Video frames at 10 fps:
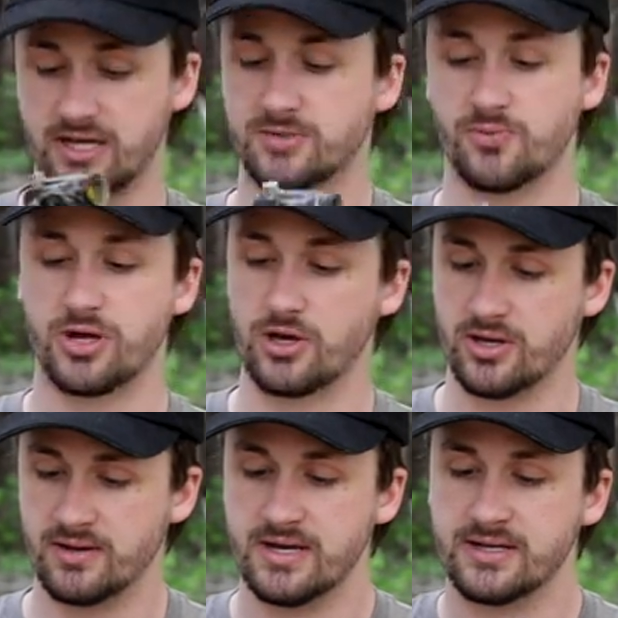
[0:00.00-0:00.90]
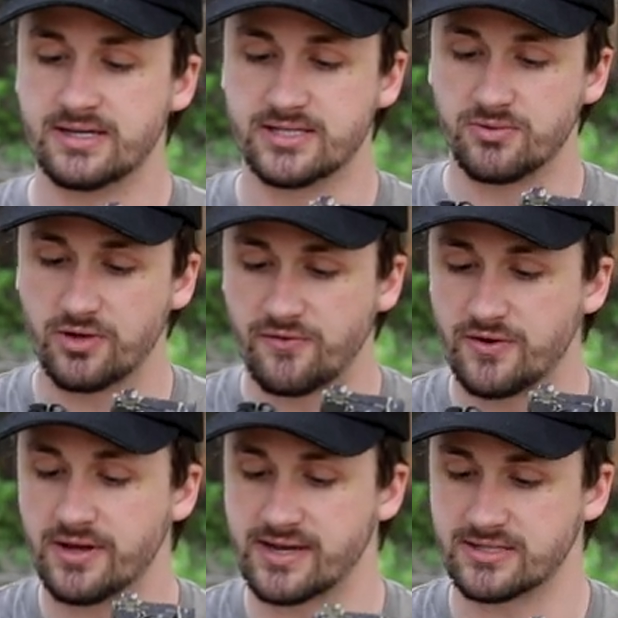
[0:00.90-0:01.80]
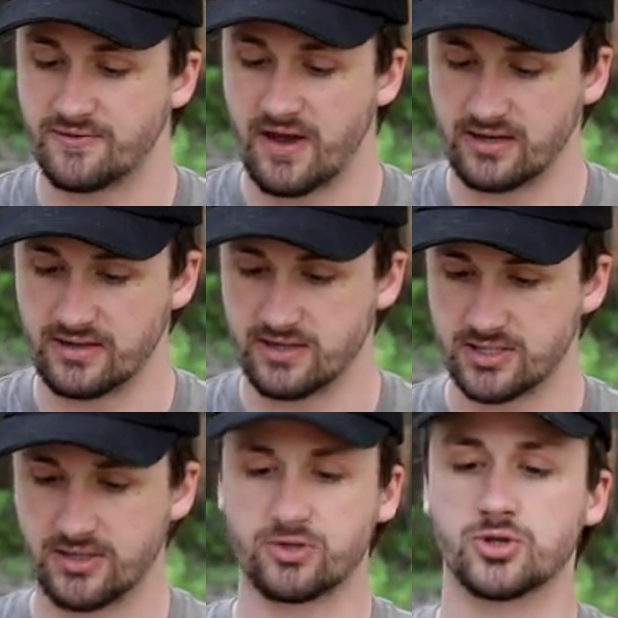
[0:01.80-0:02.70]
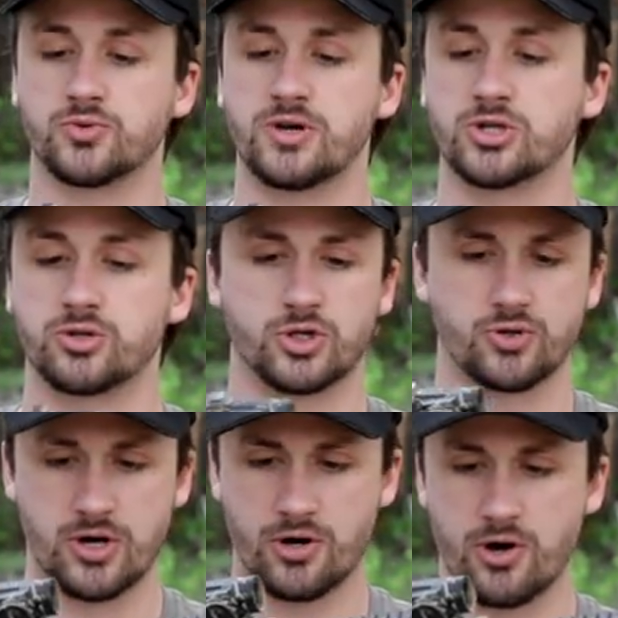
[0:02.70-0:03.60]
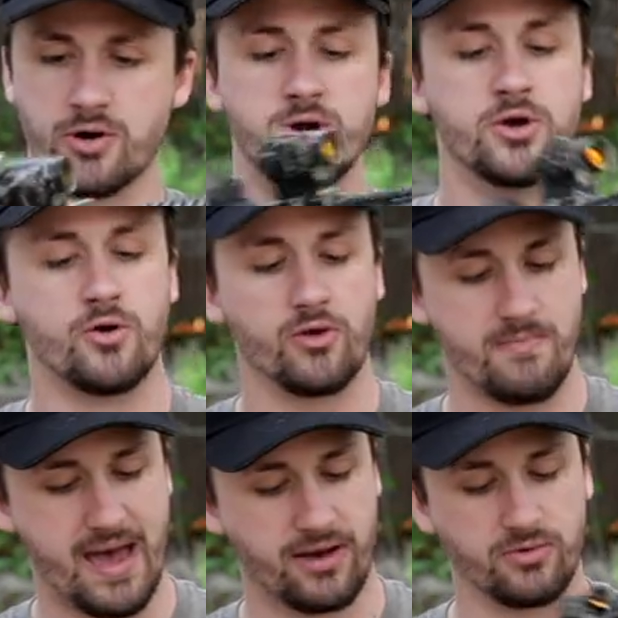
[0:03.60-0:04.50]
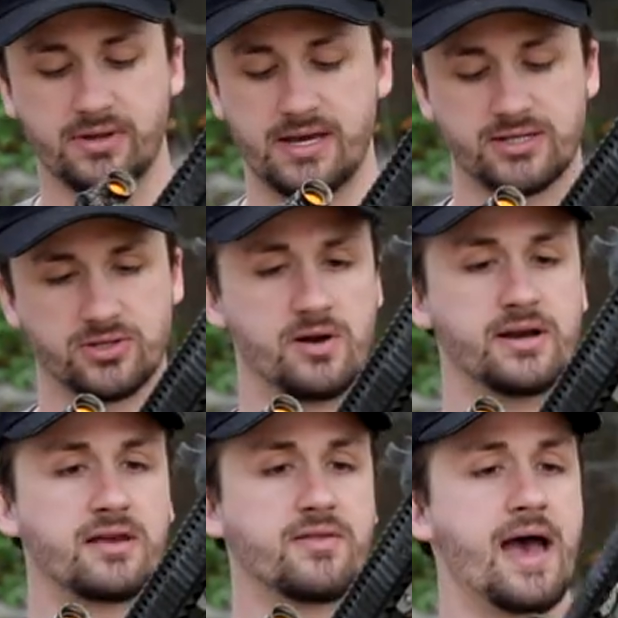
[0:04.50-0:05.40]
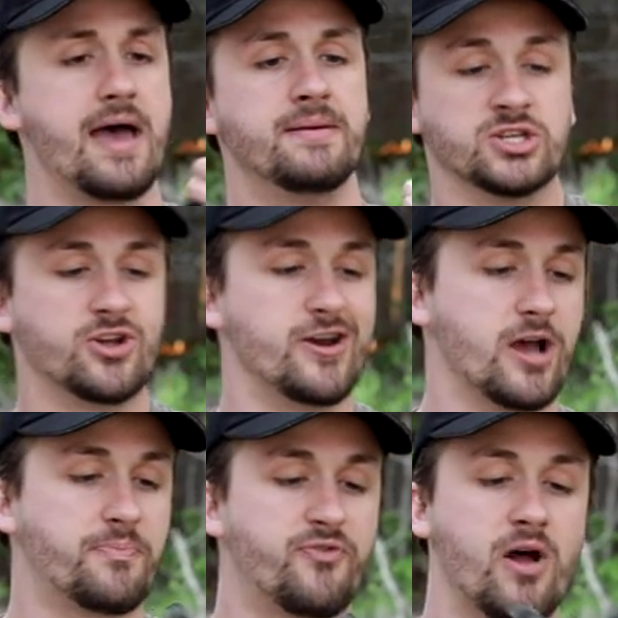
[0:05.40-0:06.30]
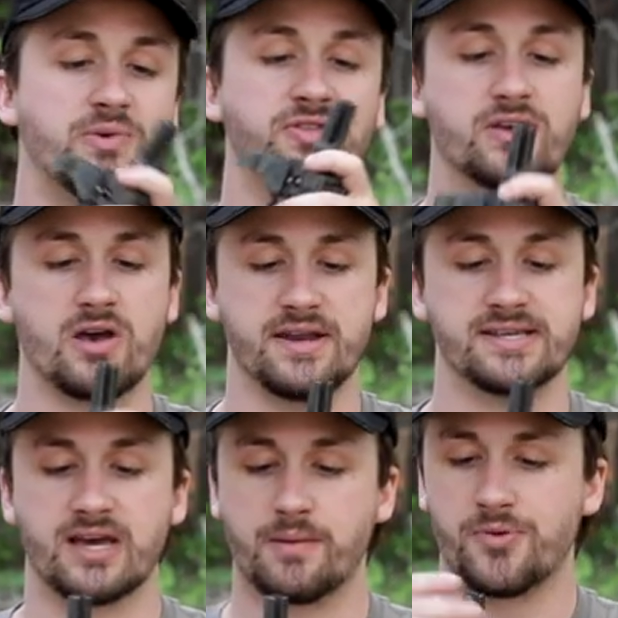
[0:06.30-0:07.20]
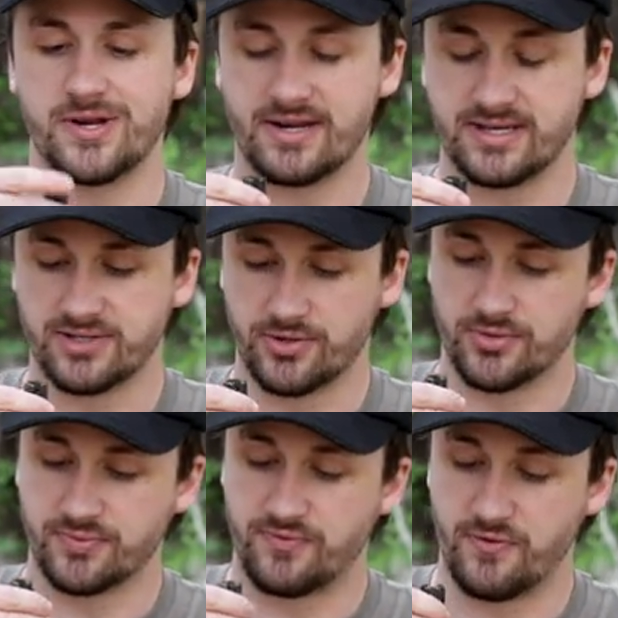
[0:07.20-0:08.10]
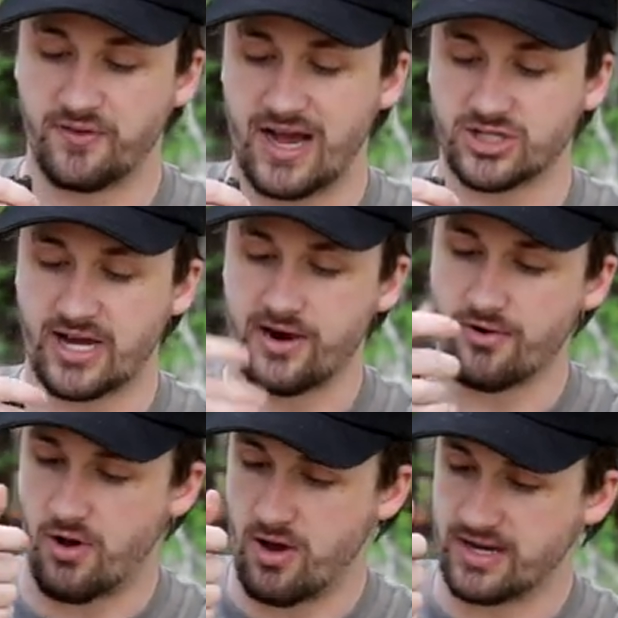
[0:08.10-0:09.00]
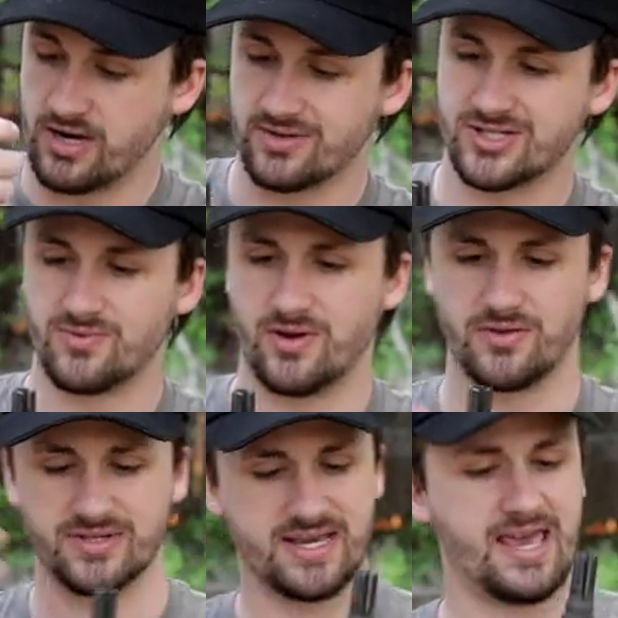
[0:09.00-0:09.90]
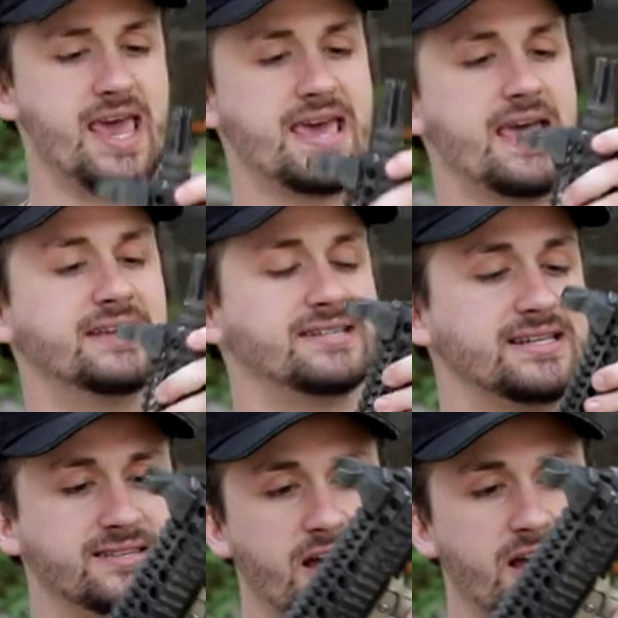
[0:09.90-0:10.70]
like it's pretty good. Doesn't really feel like it's affecting the selector switch or the trigger or the mag release or any of that. Starting up front with the gun, he's got a pretty nice little flash hider on here. This is one of those like AAC